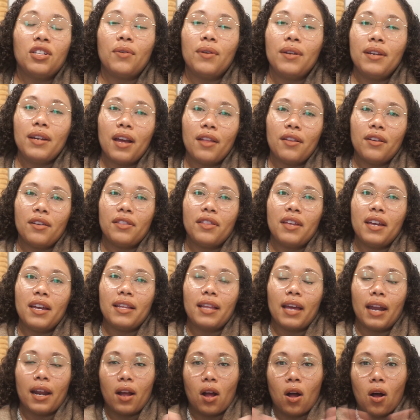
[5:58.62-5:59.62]
another thing
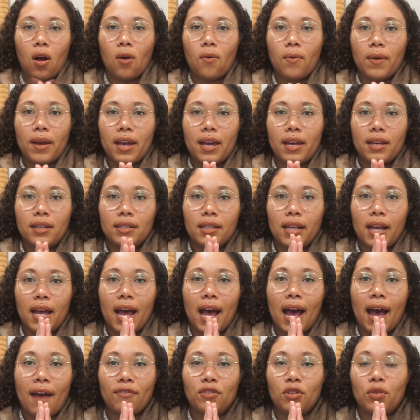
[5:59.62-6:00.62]
that I always
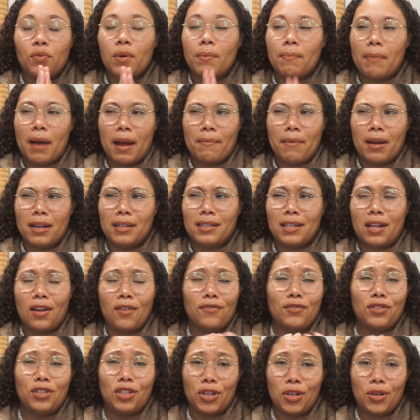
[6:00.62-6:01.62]
have to remind
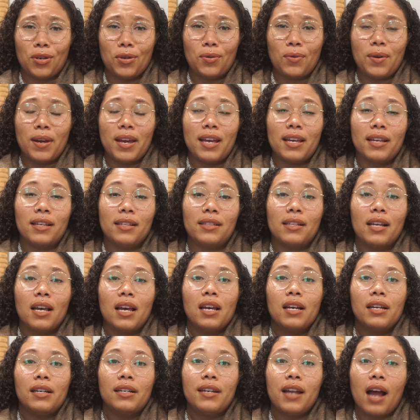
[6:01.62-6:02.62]
myself too is
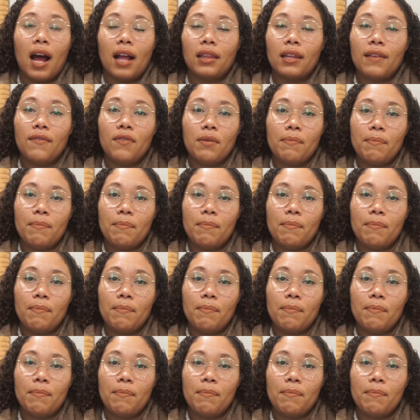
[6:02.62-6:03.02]
not living